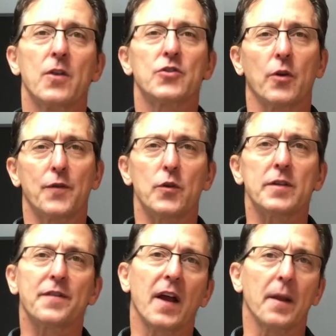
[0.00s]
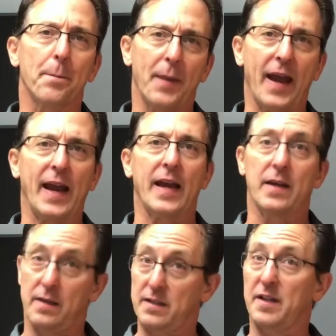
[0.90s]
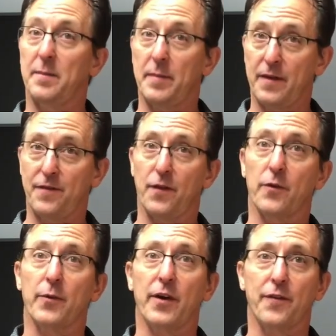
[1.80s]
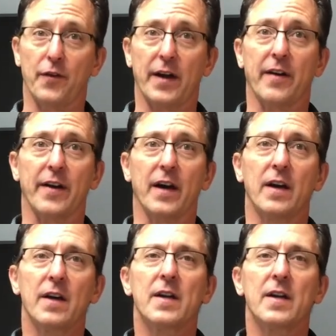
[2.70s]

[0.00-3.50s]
So if you develop pain to the midfoot, rear foot area,